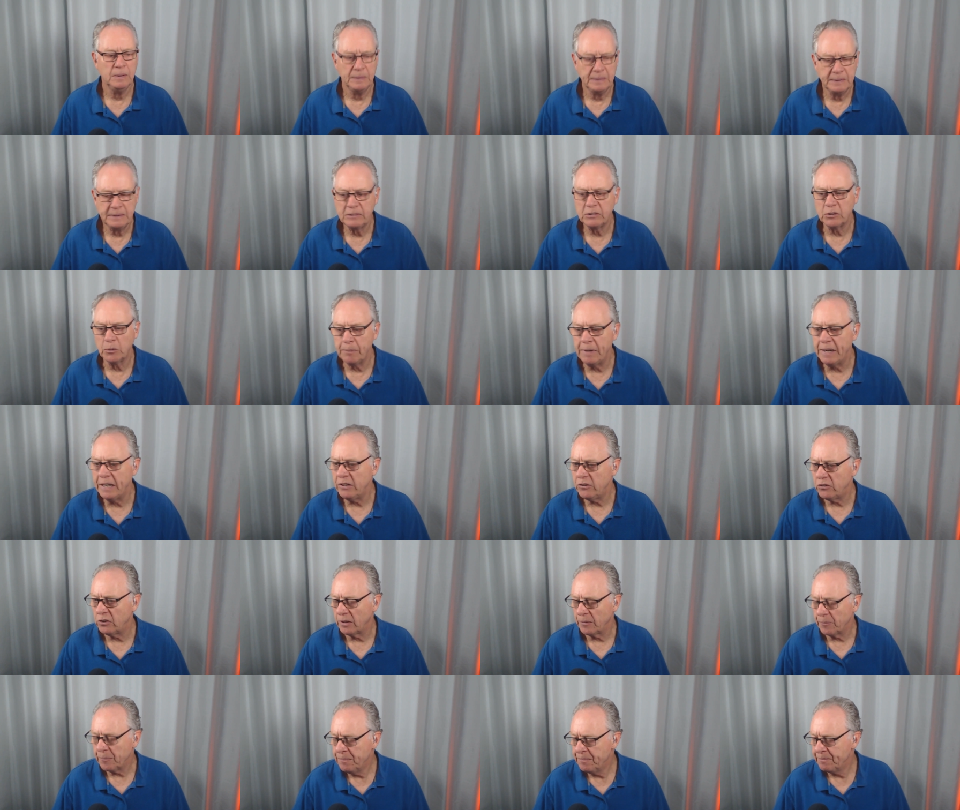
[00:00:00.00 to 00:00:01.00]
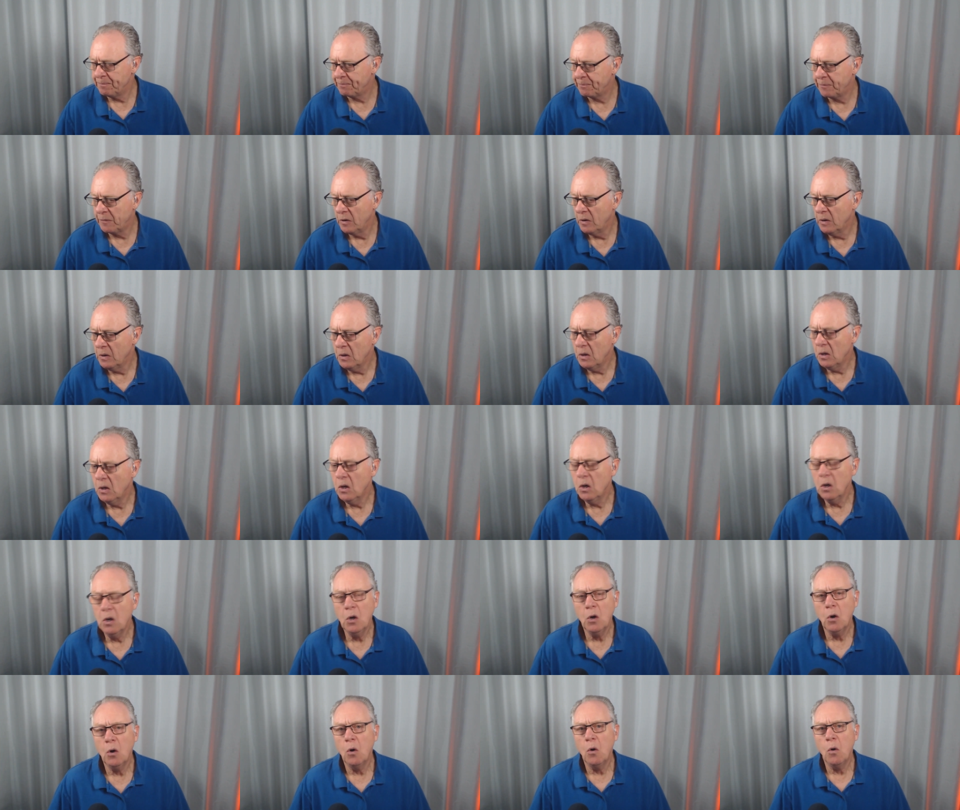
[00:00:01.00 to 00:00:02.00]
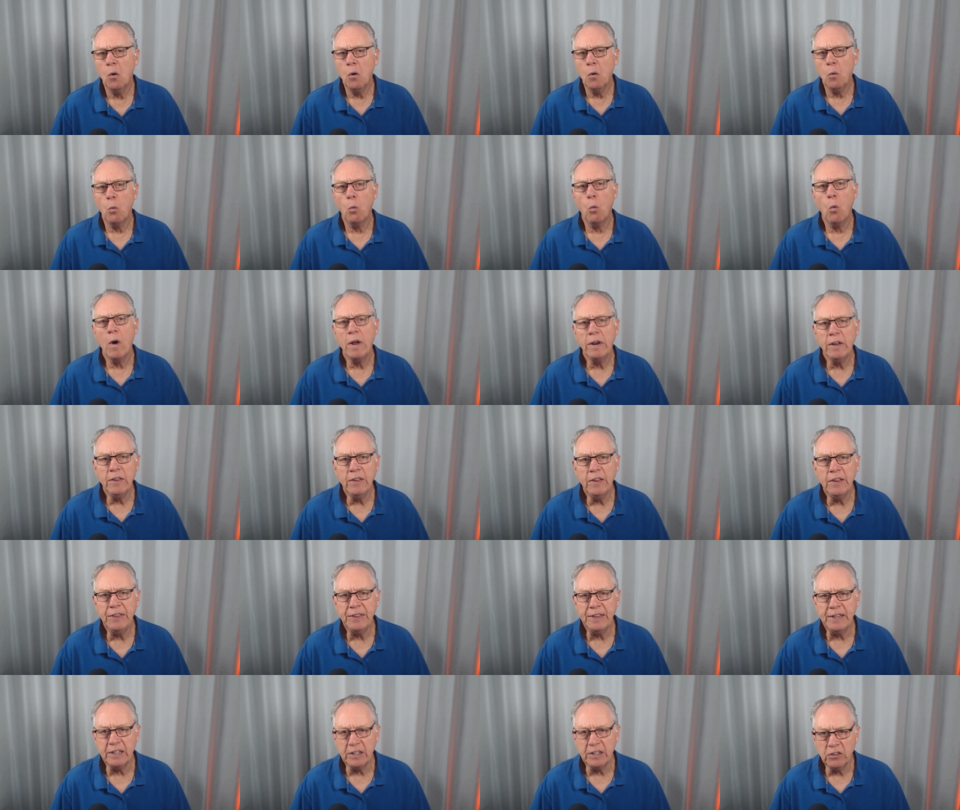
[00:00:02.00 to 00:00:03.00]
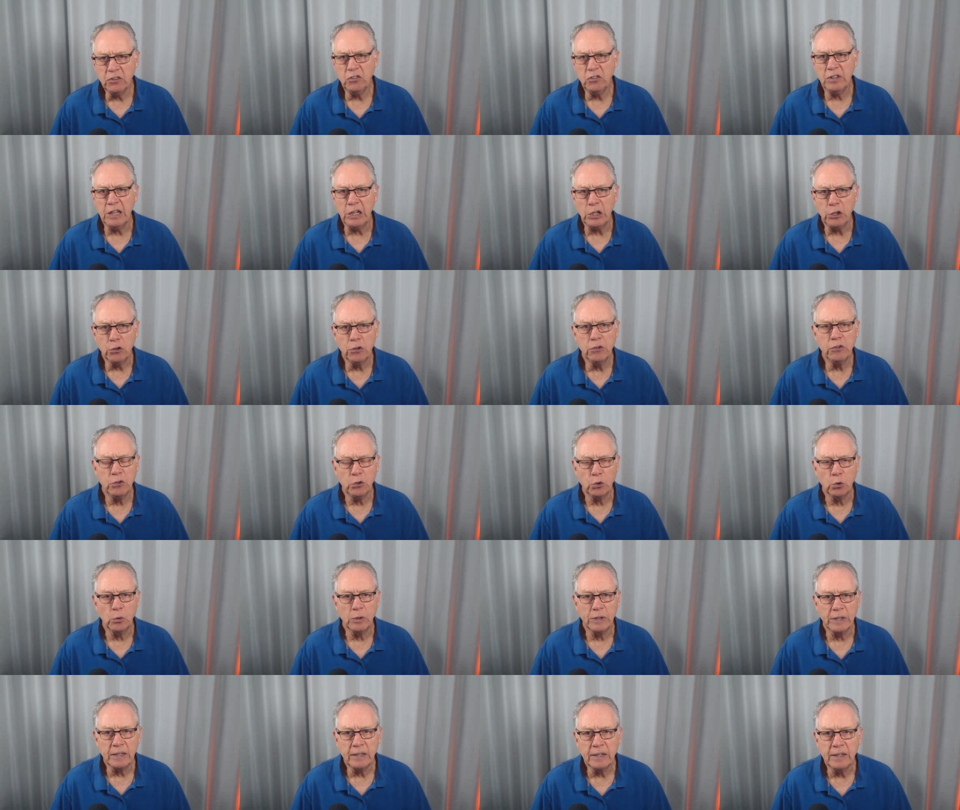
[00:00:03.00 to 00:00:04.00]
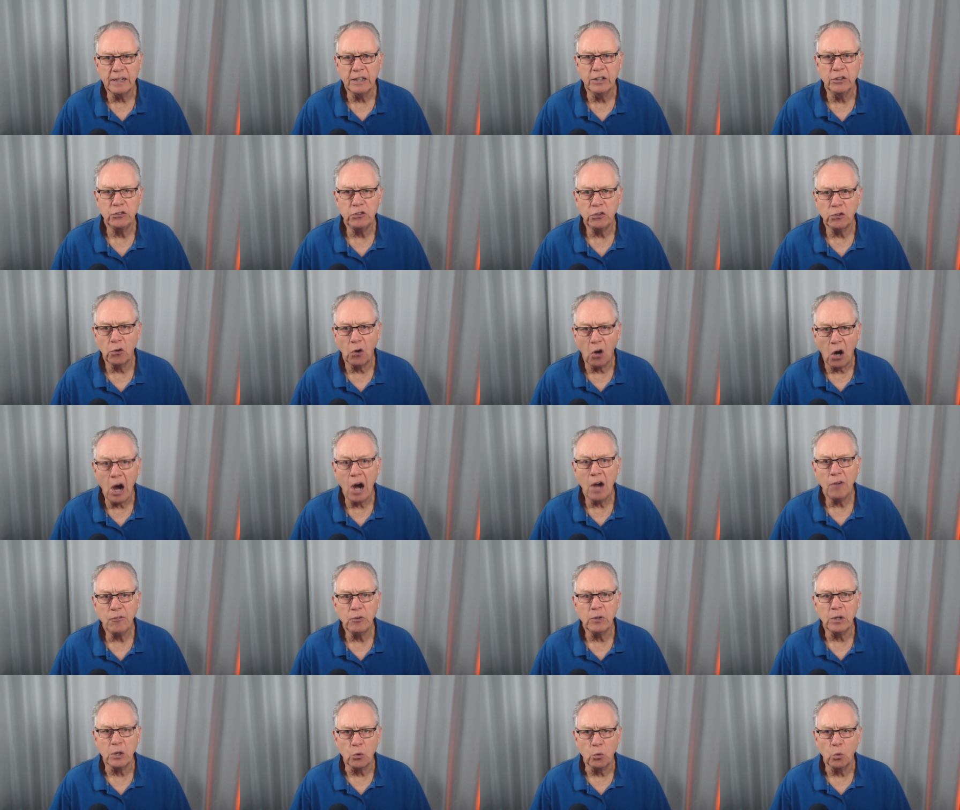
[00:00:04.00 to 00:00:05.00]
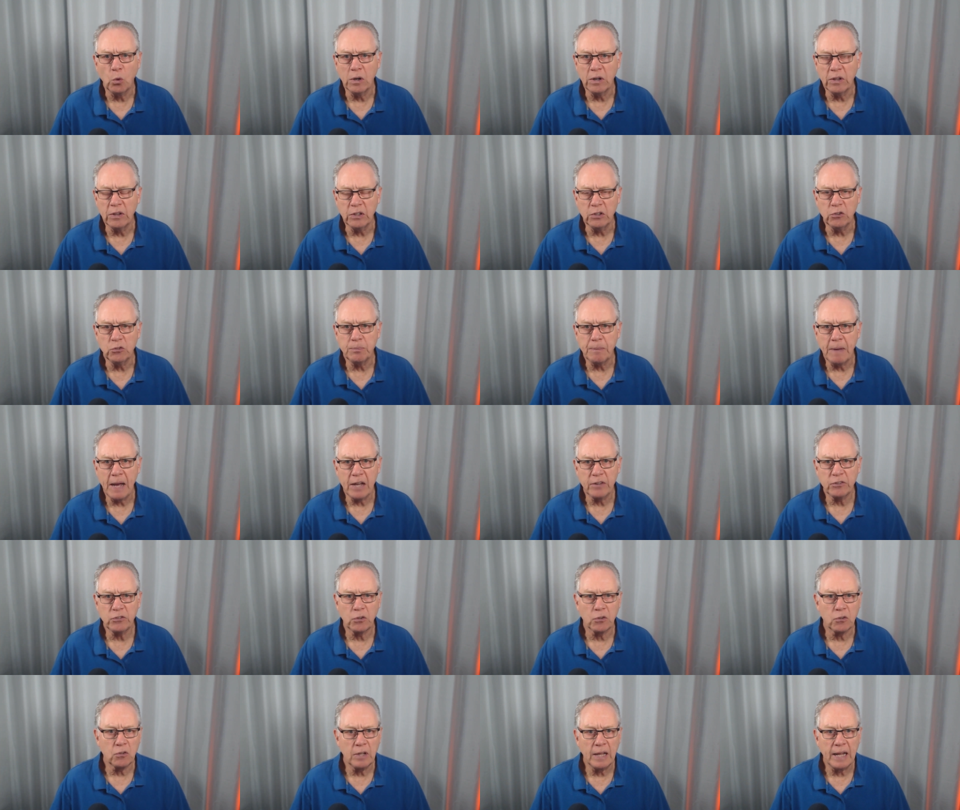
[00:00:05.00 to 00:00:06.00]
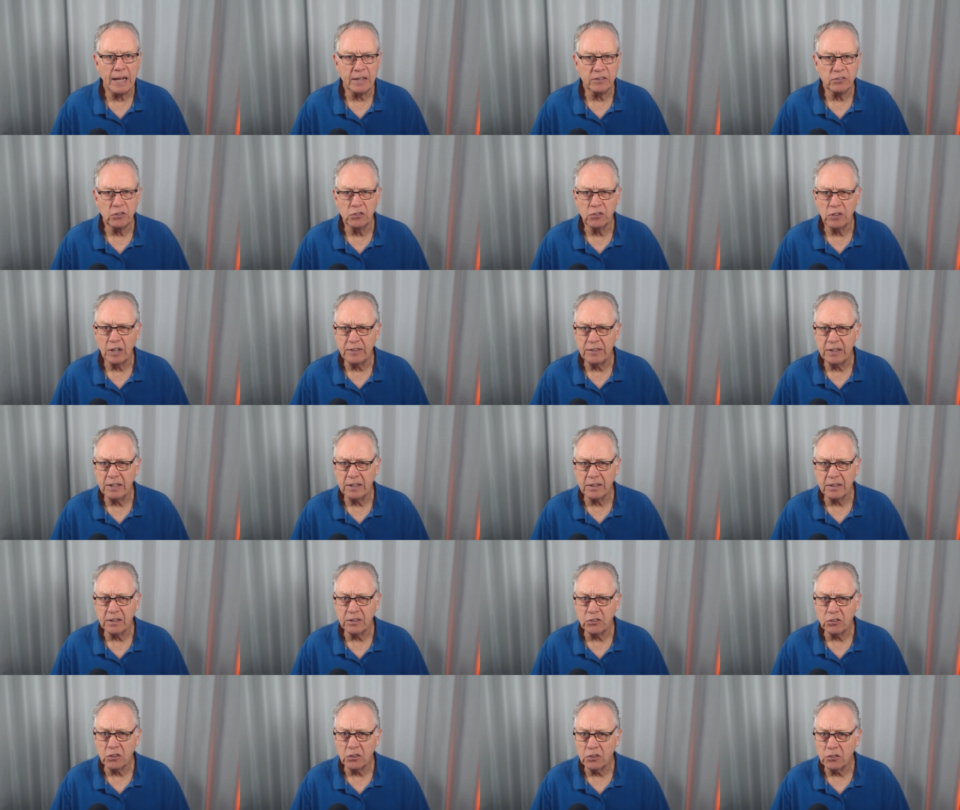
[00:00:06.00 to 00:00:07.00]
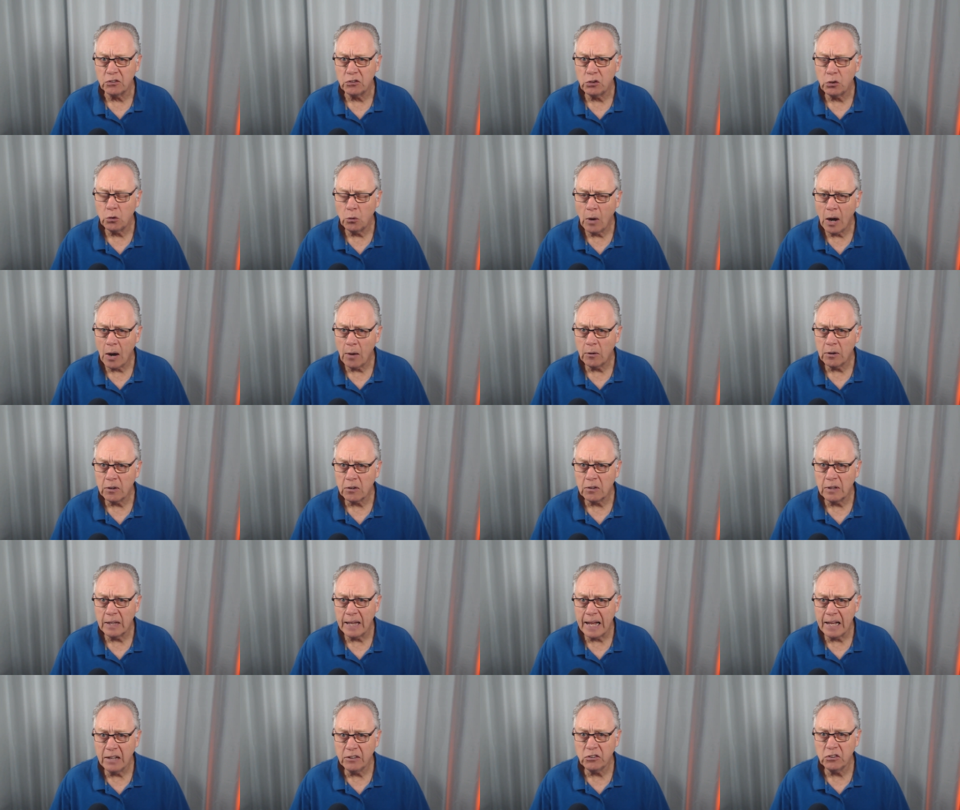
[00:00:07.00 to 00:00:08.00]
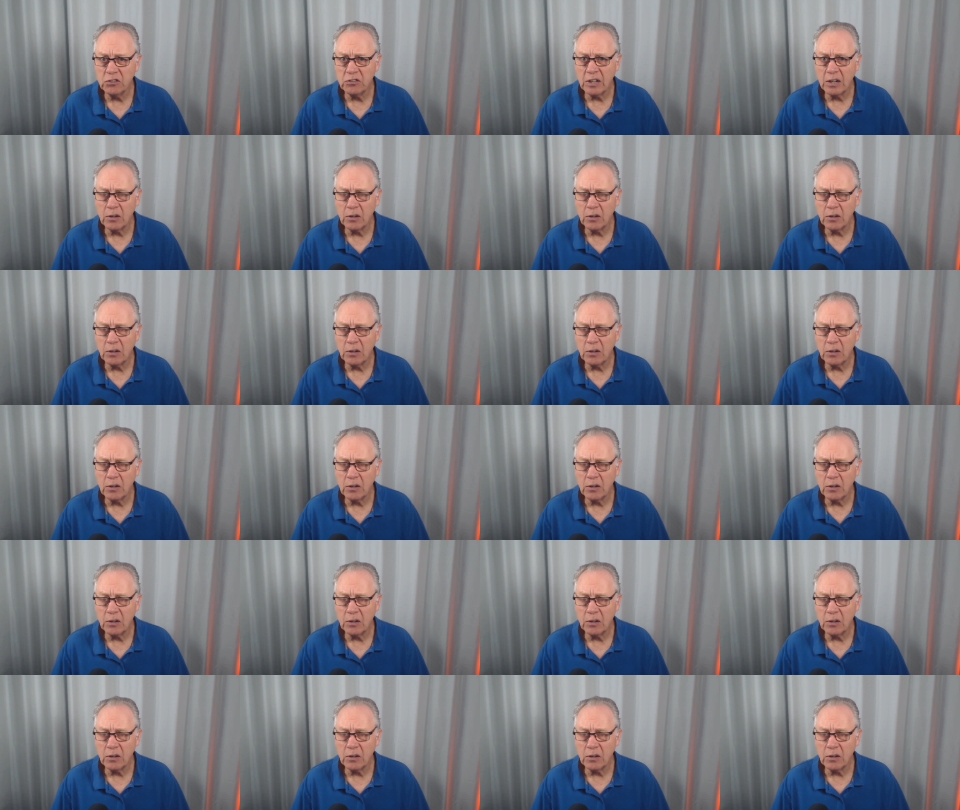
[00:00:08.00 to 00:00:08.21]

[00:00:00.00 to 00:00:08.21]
It's amazing. One of the things that you're doing is you're offering one of these master classes. I think it's a 2-hour class. Is that